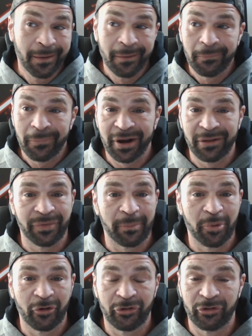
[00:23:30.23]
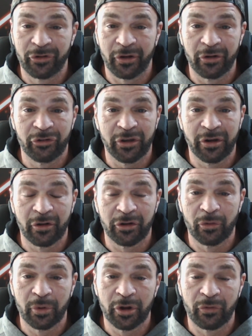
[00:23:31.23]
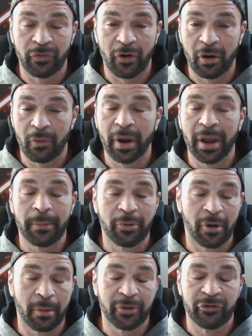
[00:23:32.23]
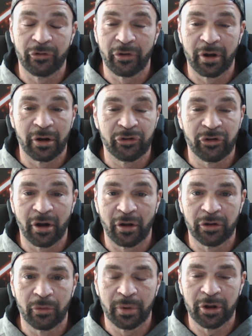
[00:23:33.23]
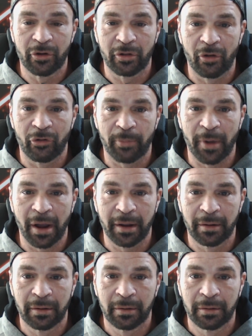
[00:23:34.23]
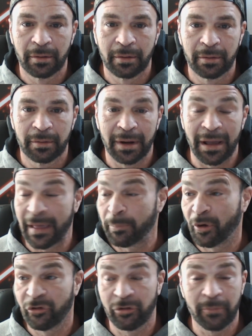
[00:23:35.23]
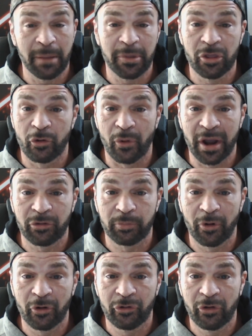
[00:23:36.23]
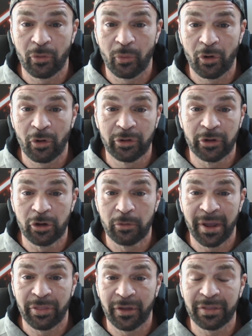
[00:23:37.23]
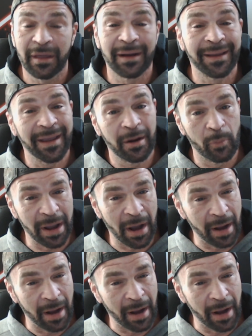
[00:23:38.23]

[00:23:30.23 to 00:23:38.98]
But if the person's going to cheat on you when you're far away, I promise you they're going to cheat on you when you're close by. Now, that person may be the greatest person in the world, and you may think that, again, we